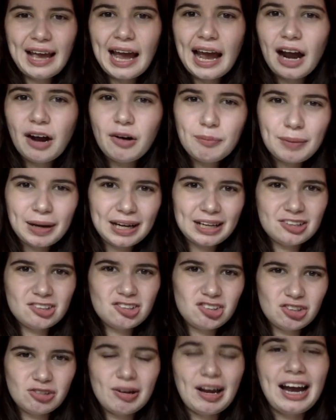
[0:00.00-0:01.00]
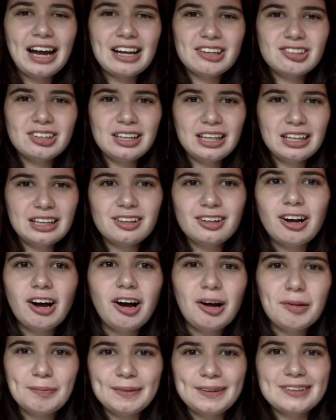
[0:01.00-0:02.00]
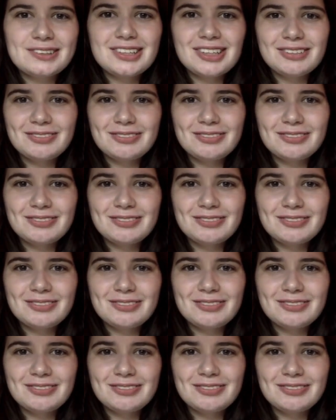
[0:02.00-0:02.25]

how much you actually can accomplish